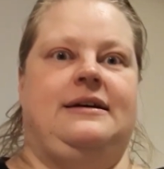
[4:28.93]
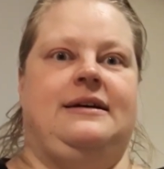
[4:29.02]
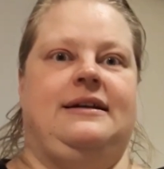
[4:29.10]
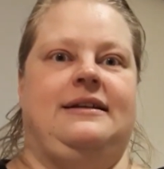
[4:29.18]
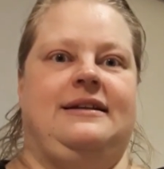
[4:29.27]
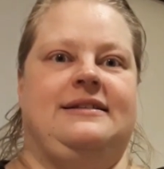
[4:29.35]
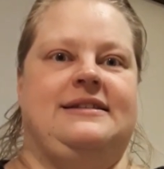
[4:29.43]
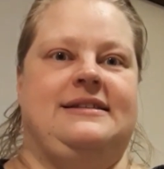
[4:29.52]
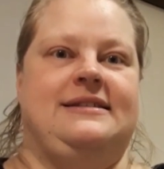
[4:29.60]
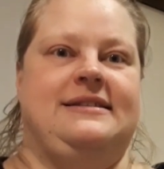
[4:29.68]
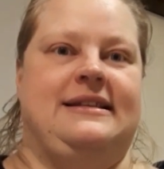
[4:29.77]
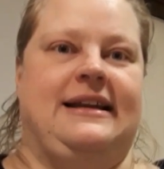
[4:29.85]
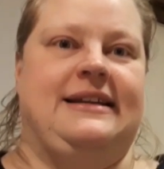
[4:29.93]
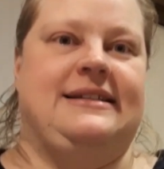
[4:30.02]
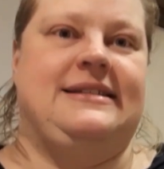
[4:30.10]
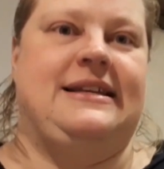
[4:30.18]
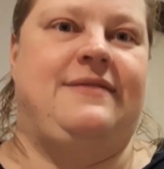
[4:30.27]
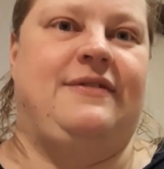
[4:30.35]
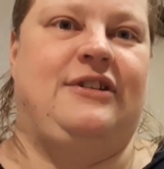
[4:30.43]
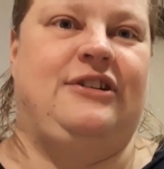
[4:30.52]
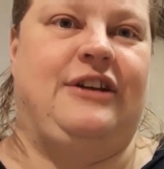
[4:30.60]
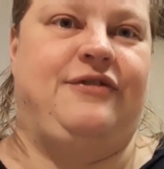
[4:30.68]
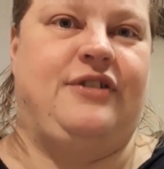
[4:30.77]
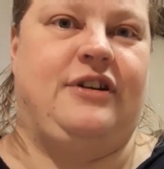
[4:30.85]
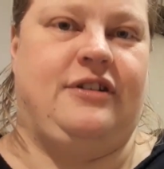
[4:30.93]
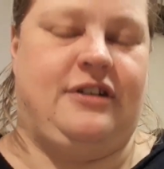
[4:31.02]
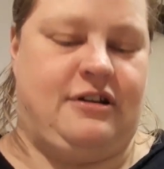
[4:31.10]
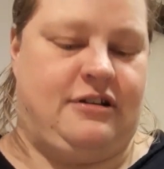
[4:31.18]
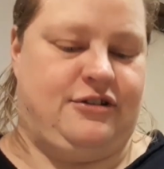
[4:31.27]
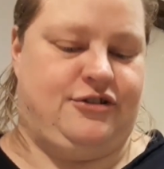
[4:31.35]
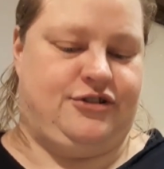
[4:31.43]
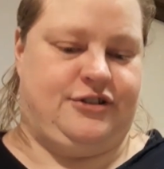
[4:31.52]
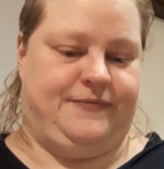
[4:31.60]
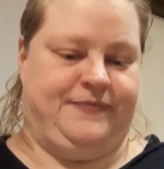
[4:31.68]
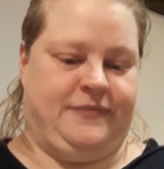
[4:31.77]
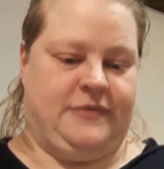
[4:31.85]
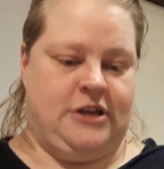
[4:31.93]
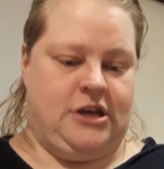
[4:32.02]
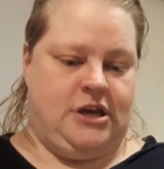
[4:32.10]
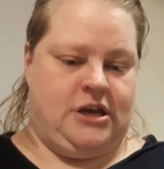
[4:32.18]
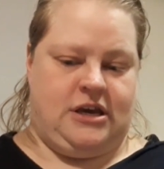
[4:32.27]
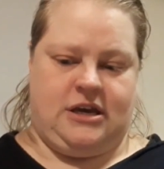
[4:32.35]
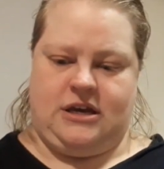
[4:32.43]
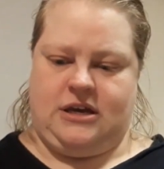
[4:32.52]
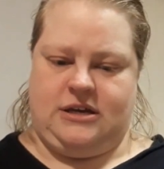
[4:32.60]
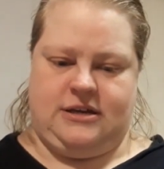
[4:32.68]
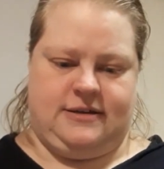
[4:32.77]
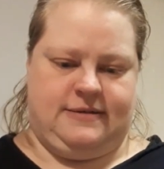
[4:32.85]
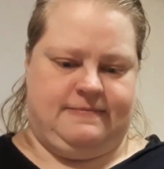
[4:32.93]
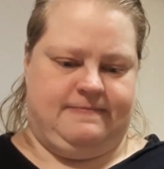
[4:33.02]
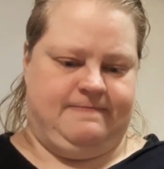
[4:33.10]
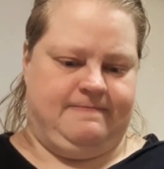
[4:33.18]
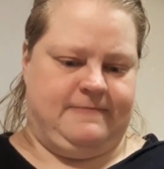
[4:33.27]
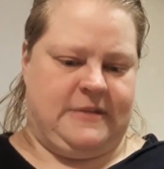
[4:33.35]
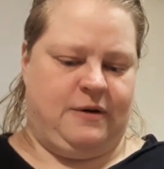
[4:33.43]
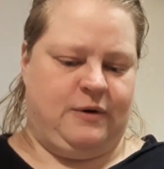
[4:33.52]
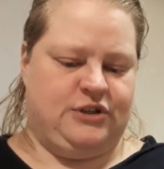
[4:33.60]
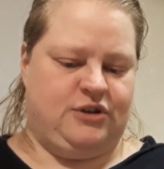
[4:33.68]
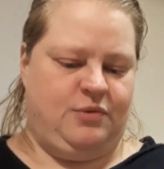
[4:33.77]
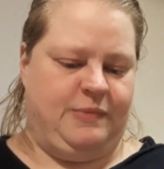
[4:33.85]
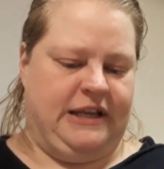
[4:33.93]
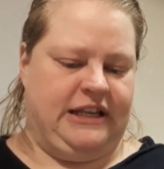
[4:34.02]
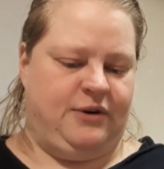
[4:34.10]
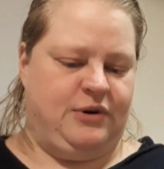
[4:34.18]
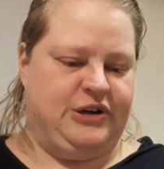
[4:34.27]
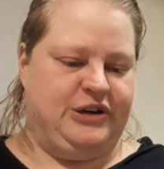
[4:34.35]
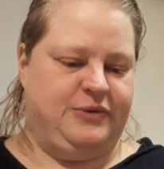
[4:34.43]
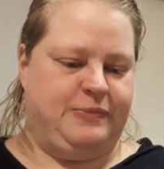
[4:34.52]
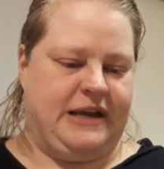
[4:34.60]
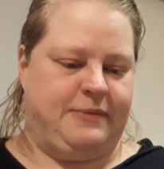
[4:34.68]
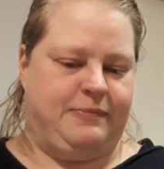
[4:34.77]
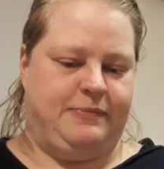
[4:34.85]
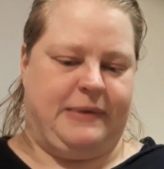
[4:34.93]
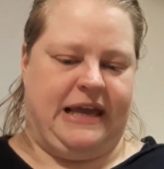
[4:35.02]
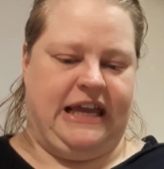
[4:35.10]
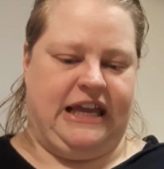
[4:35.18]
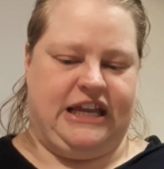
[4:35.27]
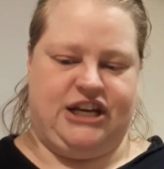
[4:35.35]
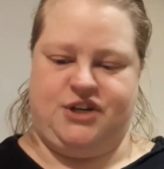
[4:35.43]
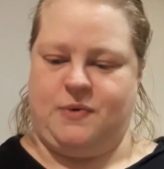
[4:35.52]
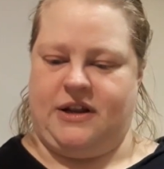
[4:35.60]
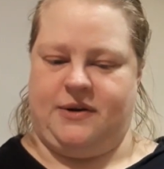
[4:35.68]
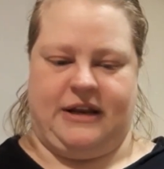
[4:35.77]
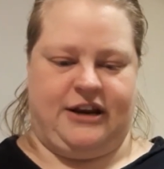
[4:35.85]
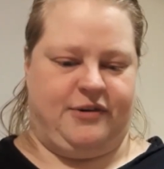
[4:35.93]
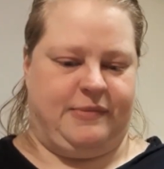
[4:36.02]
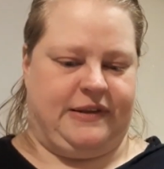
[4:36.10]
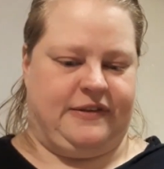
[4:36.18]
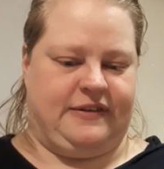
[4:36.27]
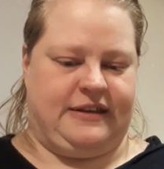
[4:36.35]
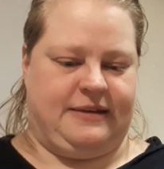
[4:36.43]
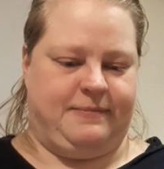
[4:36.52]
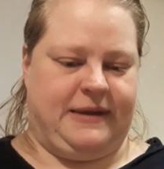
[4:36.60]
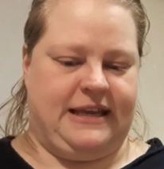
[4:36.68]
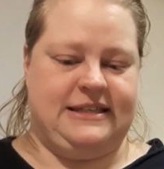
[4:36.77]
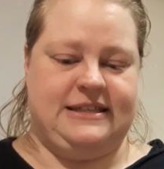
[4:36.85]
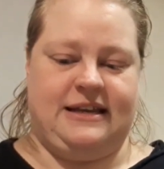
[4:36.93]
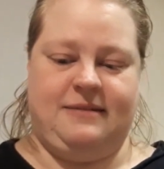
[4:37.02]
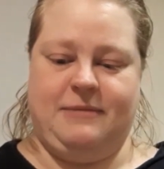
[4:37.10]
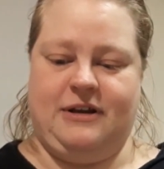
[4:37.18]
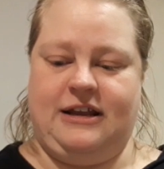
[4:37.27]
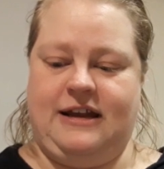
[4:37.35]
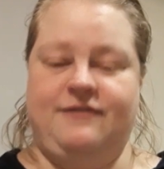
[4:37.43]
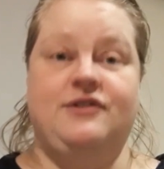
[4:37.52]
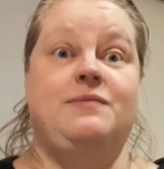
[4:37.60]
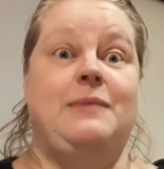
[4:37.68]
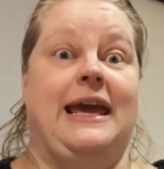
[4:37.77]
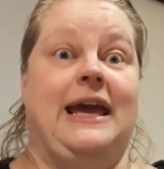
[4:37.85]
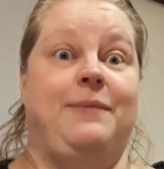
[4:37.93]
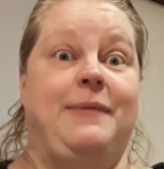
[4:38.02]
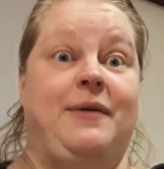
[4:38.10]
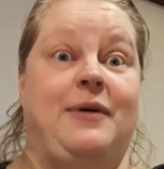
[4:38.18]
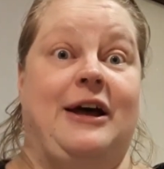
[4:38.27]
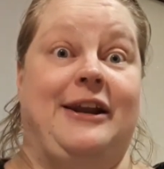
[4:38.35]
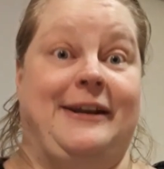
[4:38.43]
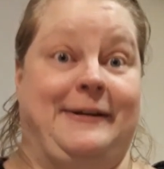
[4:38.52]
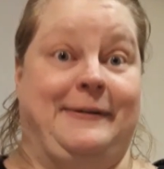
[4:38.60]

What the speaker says: And it's like several different colors. I was hoping there would be a pinkish one here, but I guess I'm gonna have to make me one.